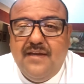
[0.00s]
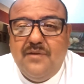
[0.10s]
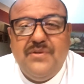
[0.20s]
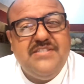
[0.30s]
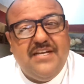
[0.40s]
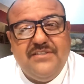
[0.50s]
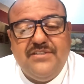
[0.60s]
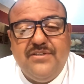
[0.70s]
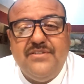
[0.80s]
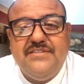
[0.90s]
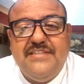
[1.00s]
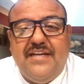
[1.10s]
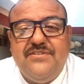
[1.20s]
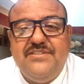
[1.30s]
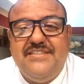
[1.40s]
Reached out to her to see
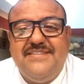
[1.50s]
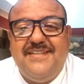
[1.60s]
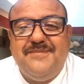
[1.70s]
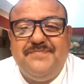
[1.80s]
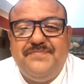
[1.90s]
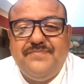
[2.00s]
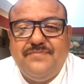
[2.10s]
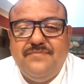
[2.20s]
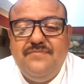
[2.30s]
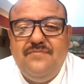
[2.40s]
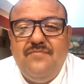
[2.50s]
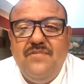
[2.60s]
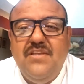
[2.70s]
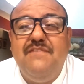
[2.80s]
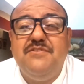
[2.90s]
how she's
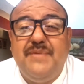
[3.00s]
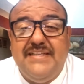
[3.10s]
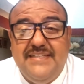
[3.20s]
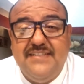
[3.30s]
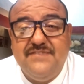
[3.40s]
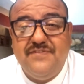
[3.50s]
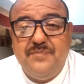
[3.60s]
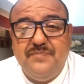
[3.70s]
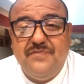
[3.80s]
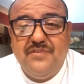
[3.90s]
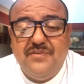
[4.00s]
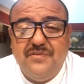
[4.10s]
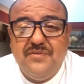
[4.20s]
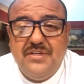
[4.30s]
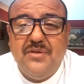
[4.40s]
give her some ideas for
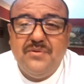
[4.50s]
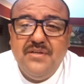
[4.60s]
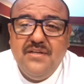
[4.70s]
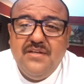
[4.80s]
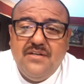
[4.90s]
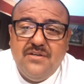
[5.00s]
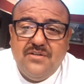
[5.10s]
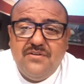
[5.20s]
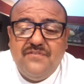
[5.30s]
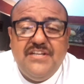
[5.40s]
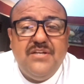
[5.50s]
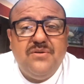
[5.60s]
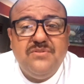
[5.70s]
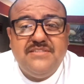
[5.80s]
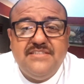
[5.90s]
her, her
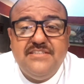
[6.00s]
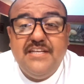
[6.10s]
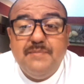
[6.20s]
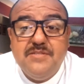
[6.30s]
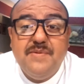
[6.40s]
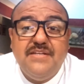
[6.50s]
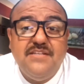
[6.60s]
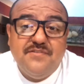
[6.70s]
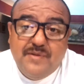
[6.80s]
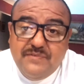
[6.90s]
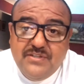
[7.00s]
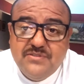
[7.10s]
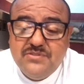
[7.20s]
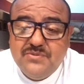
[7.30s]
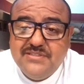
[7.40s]
videos, and then she gave me some ideas for my
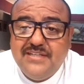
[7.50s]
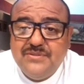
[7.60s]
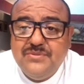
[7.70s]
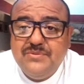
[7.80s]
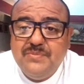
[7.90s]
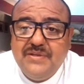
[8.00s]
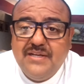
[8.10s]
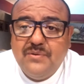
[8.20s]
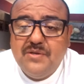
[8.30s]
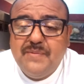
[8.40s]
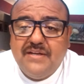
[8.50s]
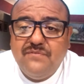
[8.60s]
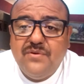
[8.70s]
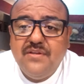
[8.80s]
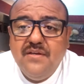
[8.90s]
videos. So it's kind of cool. We've been kind of working back and
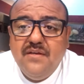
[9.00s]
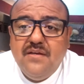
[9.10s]
forth.